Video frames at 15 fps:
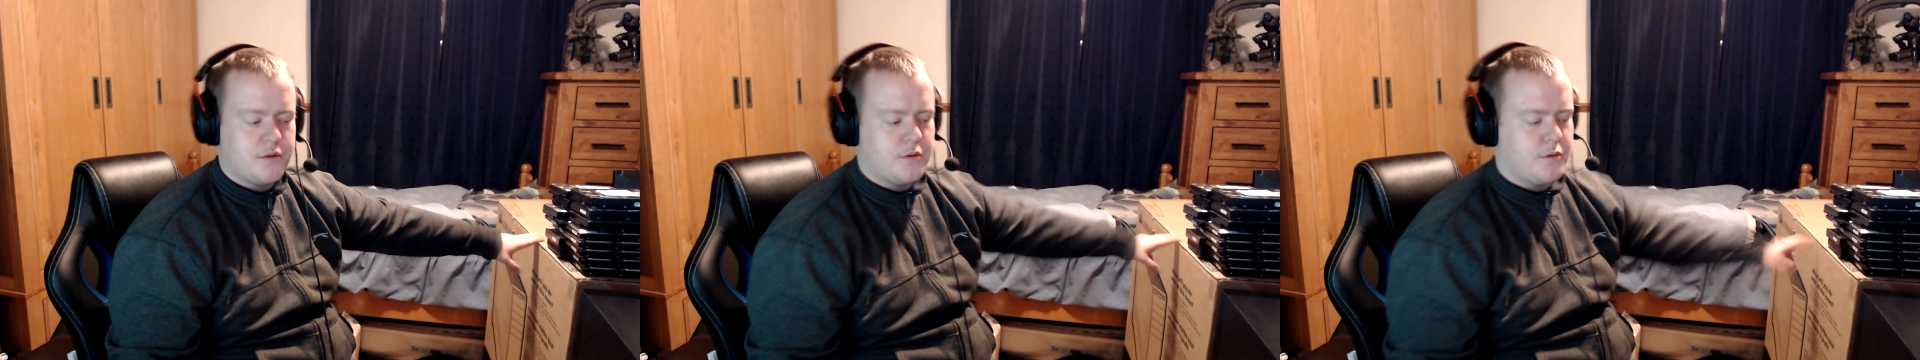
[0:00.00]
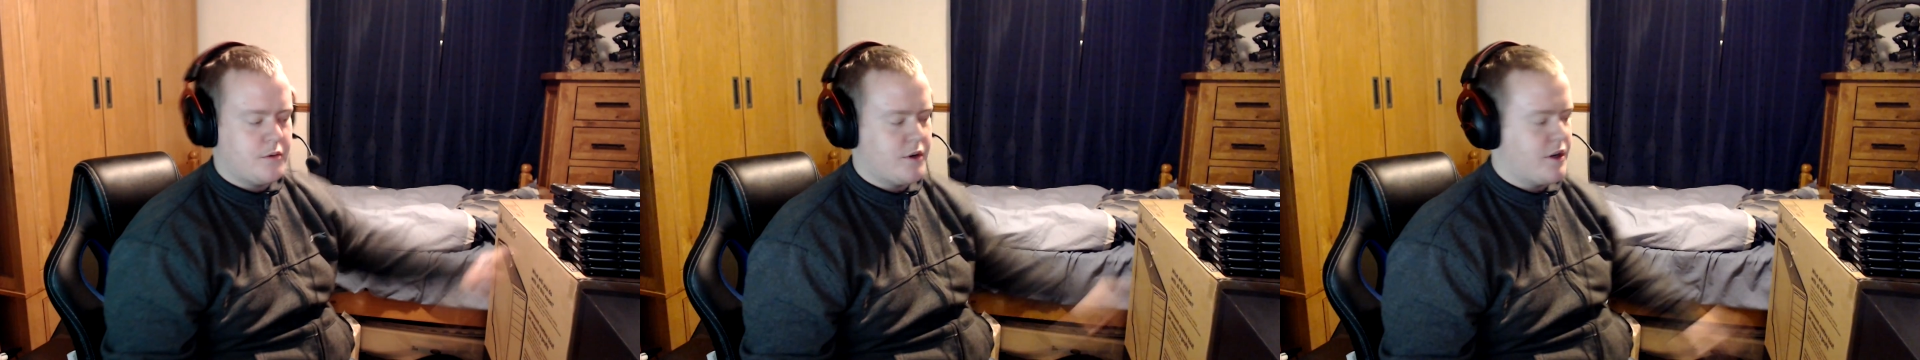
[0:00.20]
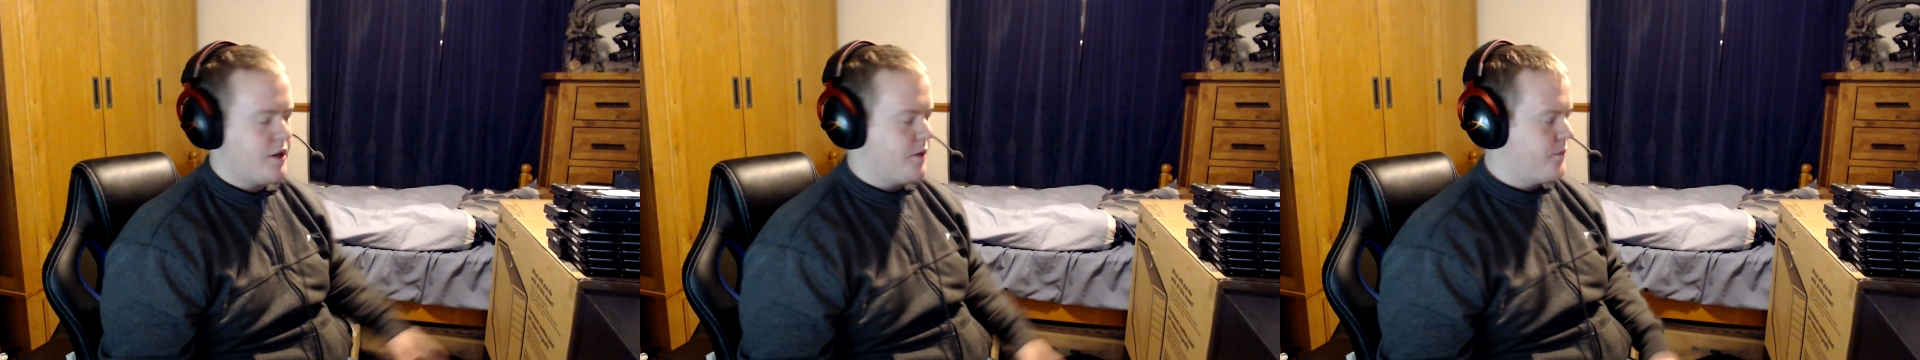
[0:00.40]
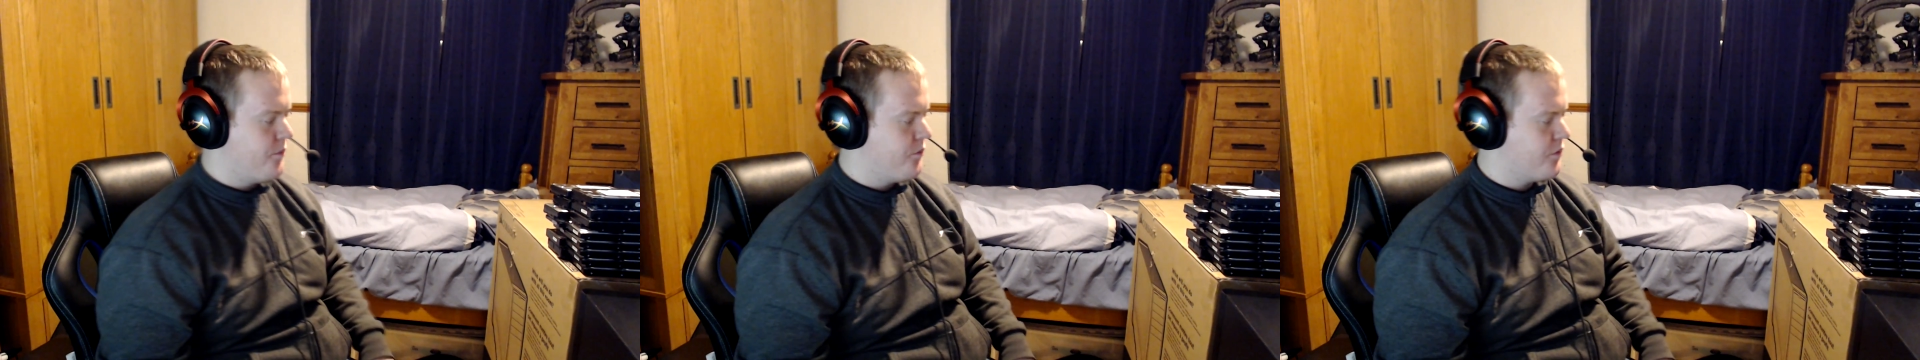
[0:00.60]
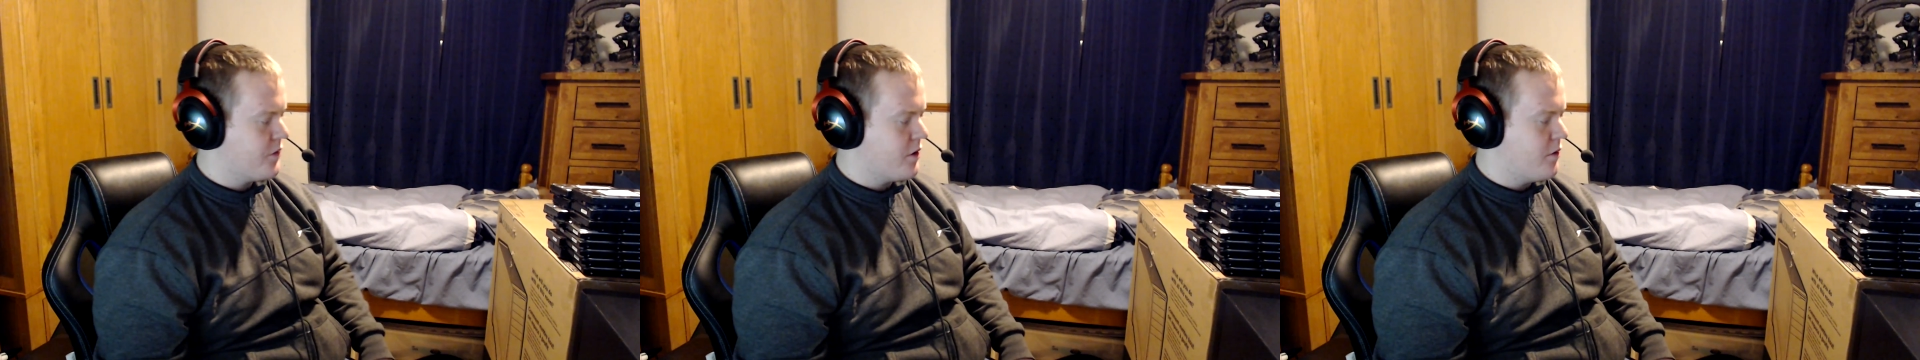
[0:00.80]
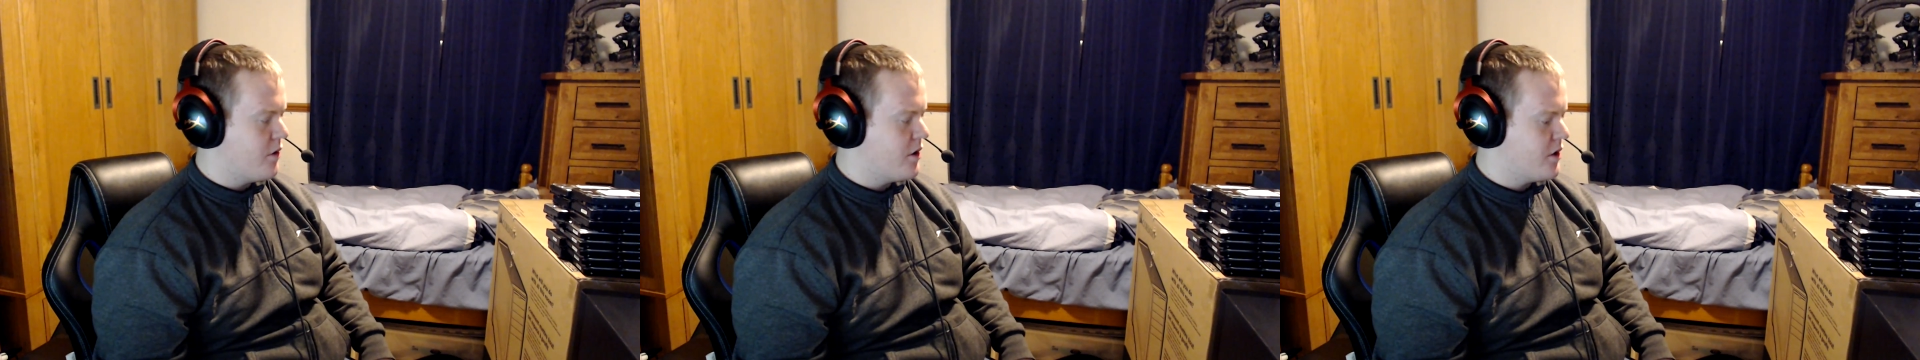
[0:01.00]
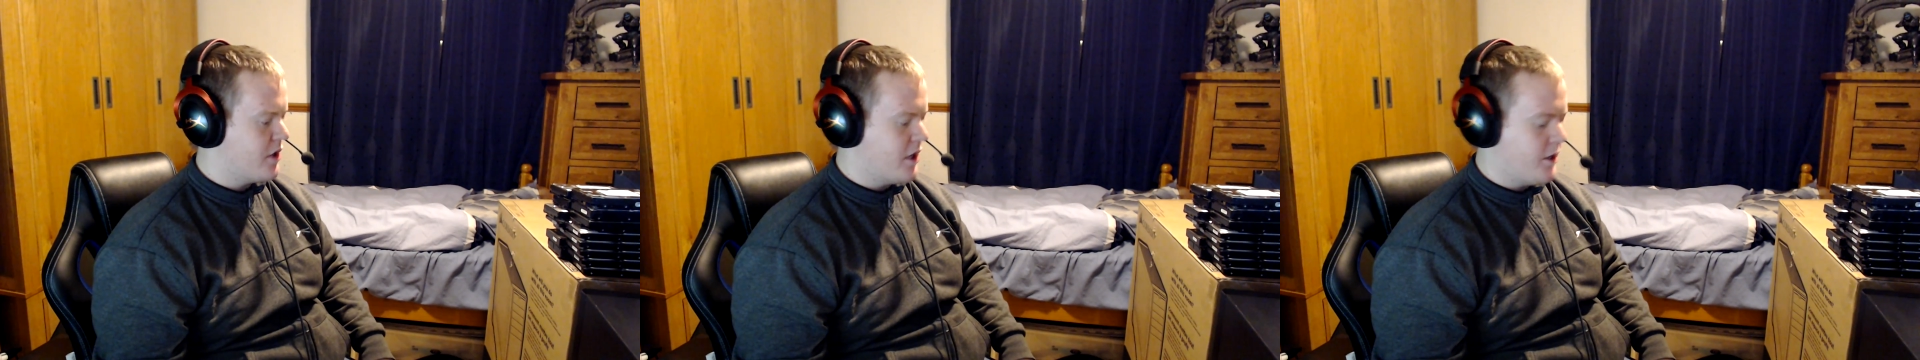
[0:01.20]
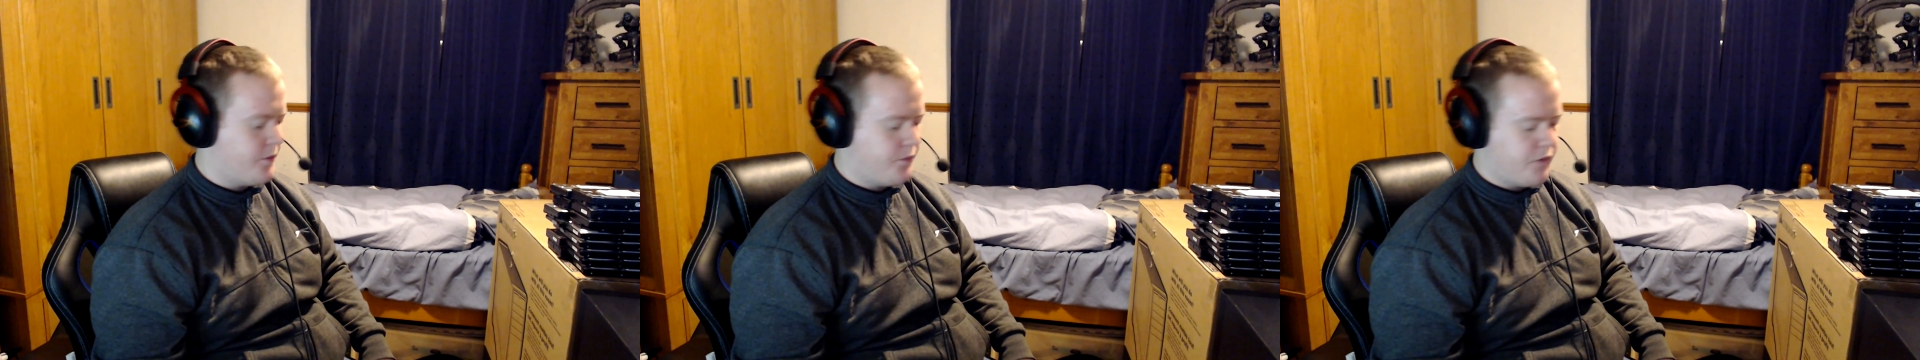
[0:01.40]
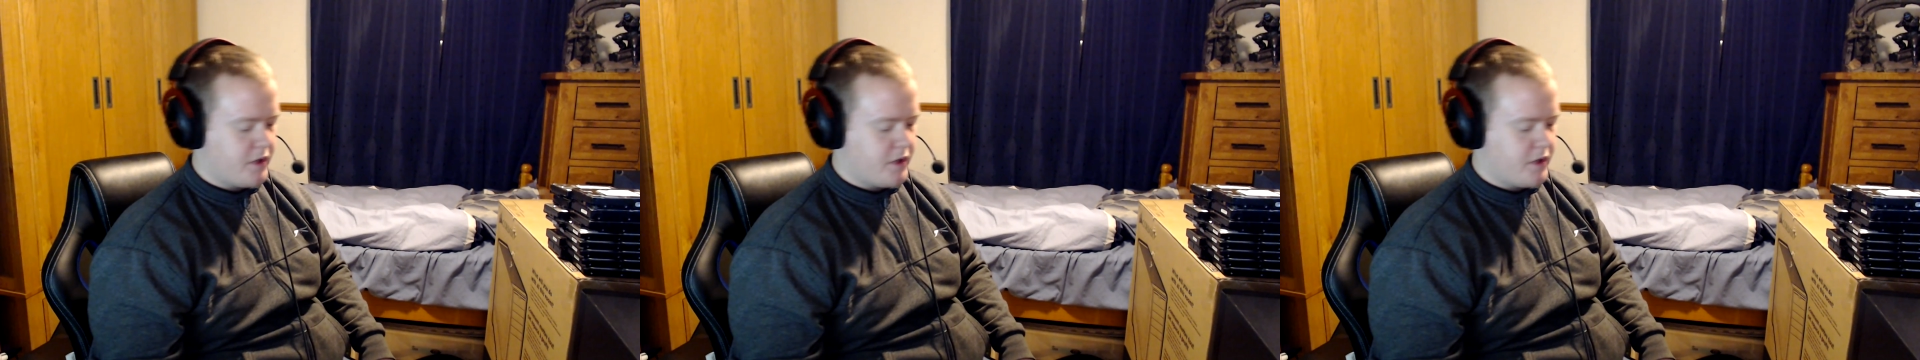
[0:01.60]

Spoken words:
to watch that.